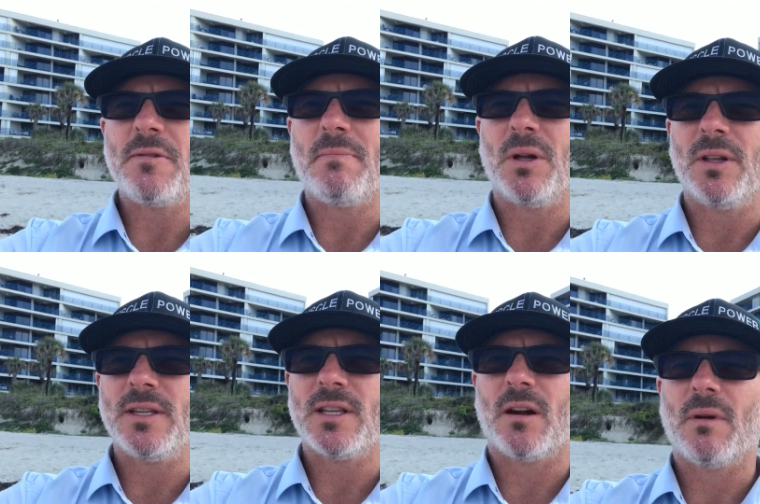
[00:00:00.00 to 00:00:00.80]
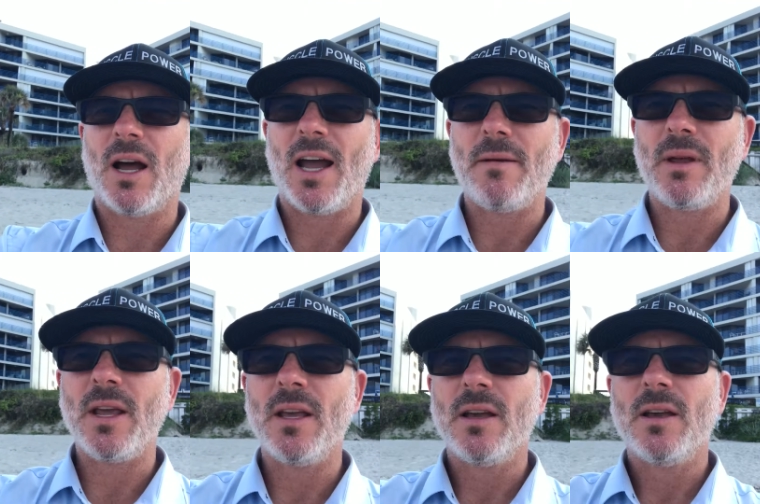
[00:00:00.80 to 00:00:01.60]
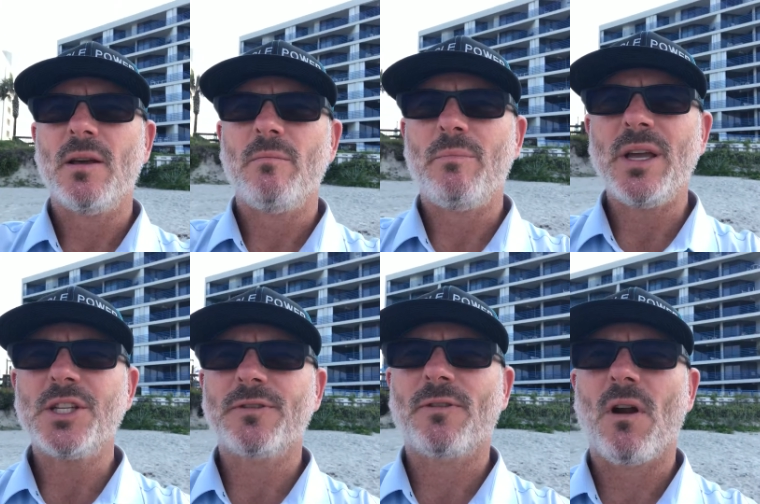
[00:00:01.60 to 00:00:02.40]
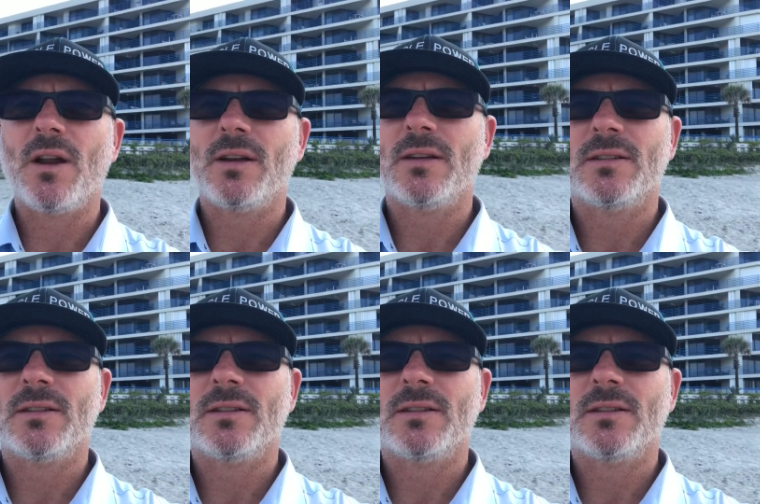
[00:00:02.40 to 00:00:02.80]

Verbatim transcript: buildings that are behind me, beachfront